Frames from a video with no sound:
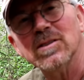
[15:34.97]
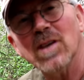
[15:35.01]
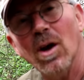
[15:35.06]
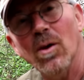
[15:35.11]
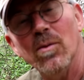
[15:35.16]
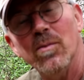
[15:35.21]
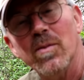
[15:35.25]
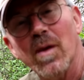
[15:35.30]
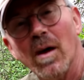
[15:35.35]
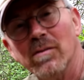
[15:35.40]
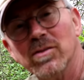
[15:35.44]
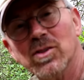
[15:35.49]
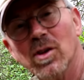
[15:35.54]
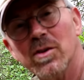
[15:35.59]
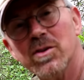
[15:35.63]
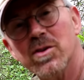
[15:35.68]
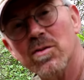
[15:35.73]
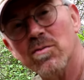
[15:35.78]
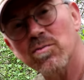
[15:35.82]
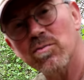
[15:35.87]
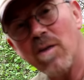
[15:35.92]
So I've
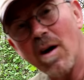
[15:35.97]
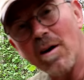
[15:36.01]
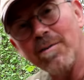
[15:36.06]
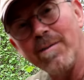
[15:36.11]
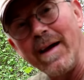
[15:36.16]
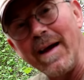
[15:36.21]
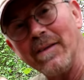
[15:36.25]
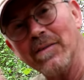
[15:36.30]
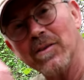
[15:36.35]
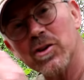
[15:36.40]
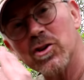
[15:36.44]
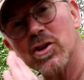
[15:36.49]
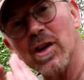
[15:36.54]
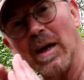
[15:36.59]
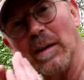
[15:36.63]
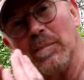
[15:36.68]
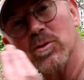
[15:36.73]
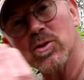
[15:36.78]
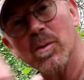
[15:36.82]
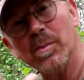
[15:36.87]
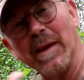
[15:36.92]
started to rough out the
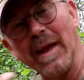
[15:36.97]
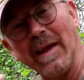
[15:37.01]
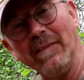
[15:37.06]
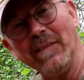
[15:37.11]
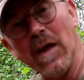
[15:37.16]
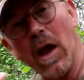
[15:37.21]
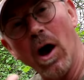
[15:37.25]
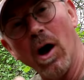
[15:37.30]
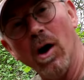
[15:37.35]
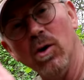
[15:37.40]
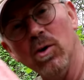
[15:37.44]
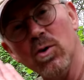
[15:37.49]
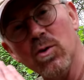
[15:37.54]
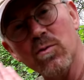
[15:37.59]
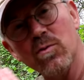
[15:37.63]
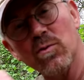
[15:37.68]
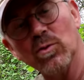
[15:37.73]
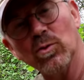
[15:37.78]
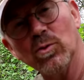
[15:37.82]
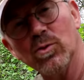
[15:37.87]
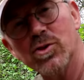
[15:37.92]
shape, so I'm getting the
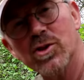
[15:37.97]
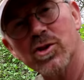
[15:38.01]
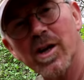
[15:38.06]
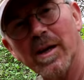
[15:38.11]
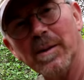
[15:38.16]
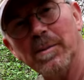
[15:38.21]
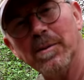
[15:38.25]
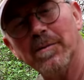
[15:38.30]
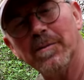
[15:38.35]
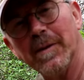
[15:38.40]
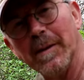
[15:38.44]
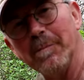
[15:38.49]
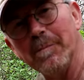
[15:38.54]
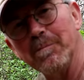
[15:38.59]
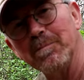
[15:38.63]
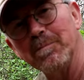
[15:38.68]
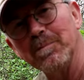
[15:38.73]
overall shape of it.